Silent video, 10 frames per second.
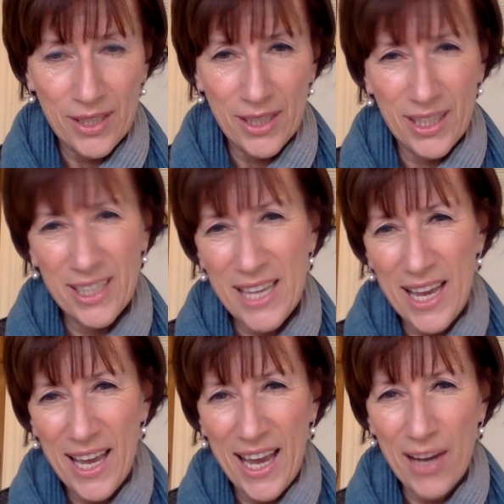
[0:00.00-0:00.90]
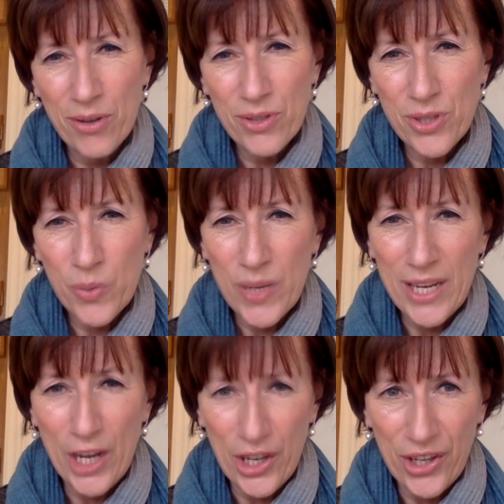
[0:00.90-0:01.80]
And yet, how do we
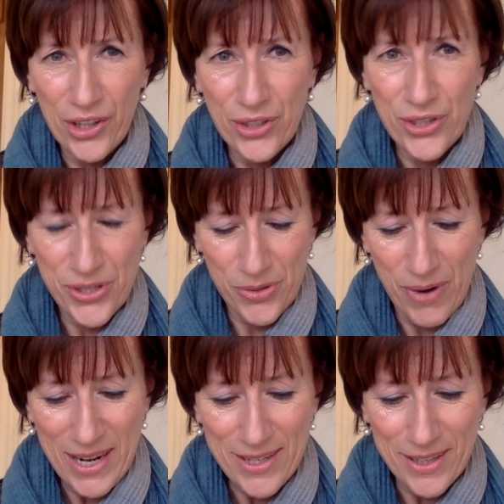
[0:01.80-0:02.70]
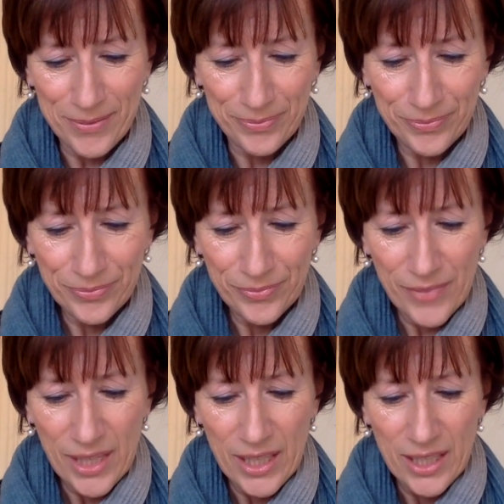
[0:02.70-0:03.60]
learn to surrender?
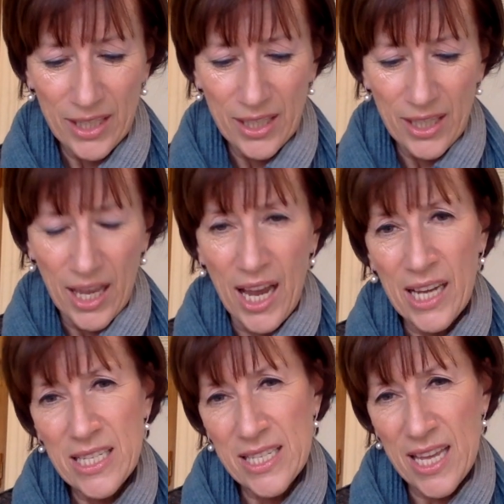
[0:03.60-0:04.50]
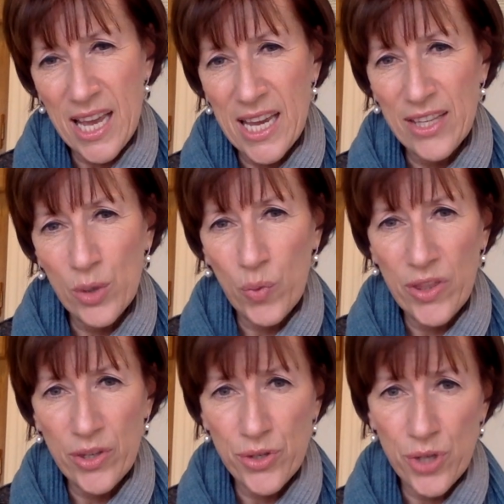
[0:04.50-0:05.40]
I say that
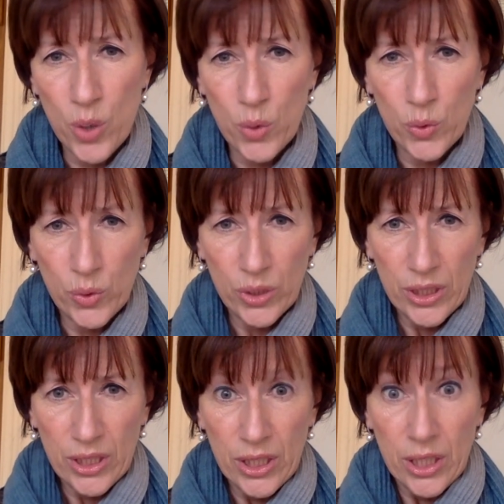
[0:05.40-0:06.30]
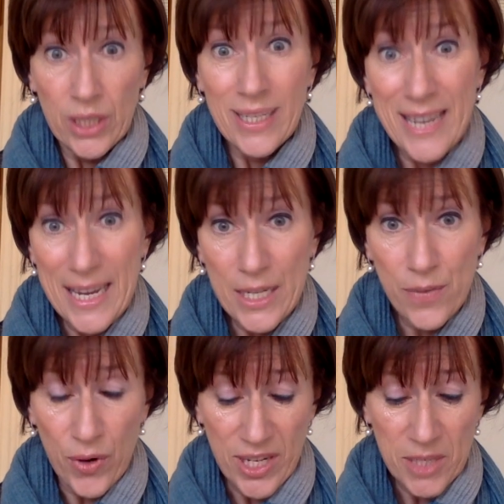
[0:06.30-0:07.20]
when the soul needs
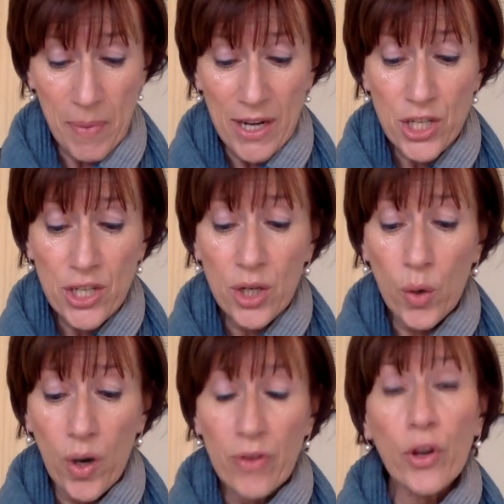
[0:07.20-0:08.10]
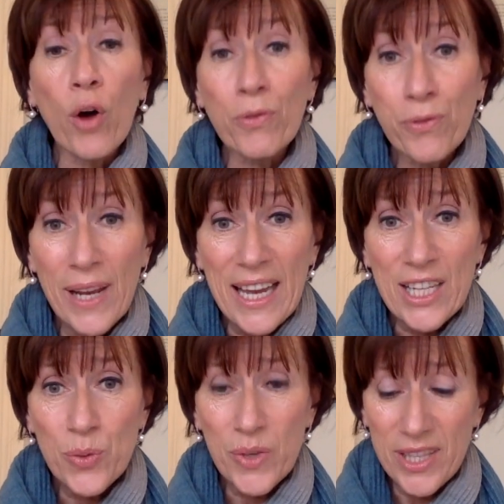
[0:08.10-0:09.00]
for expansion and growth
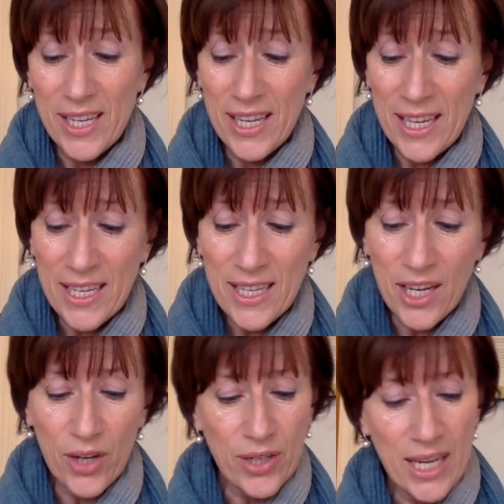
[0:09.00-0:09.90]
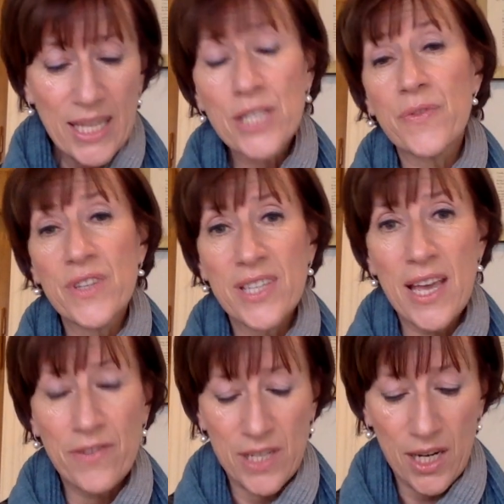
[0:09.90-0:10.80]
conflict with the ego needs for
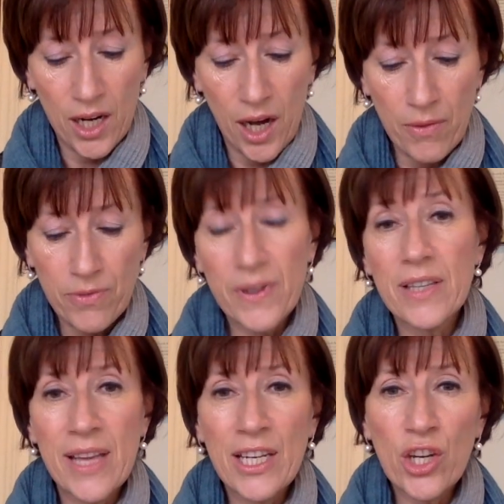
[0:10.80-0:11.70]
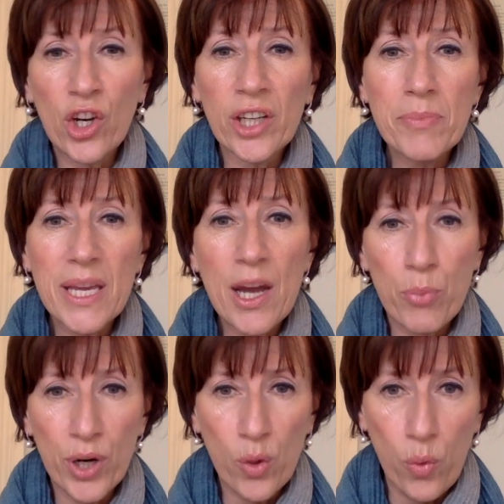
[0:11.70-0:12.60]
safety and comfort, then you're going to meet a
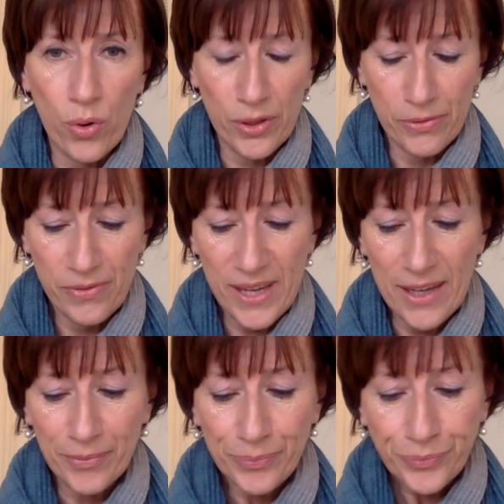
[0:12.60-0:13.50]
brick wall of fear.